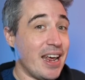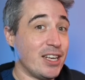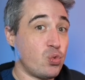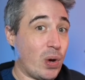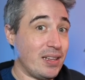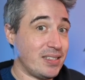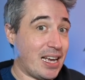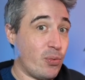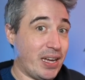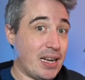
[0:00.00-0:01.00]
as well as
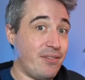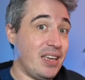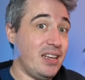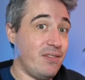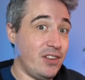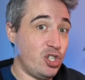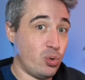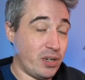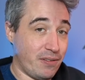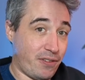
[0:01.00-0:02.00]
how we can have
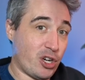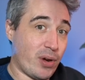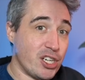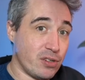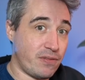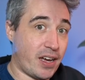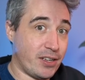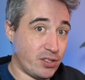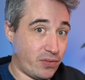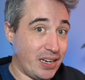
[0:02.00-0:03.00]
individual configuration
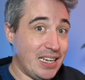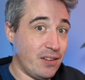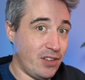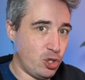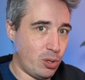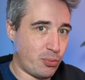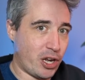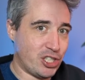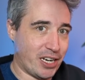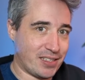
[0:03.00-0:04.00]
files for individual
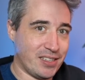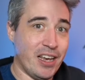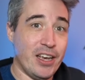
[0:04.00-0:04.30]
projects.